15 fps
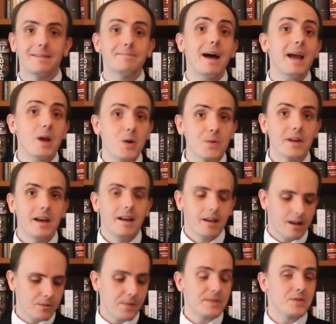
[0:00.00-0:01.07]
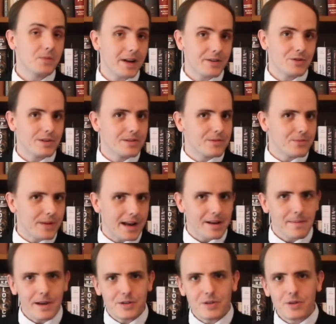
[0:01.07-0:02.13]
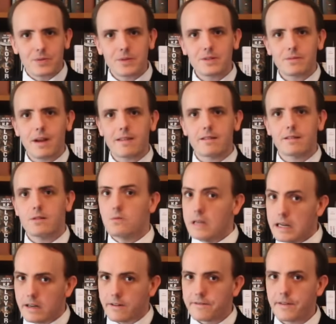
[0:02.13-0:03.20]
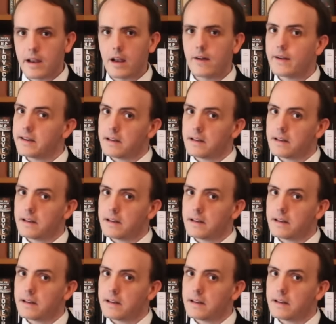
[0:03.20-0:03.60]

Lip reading: My own resurrection and reanimation was a rather unique affair,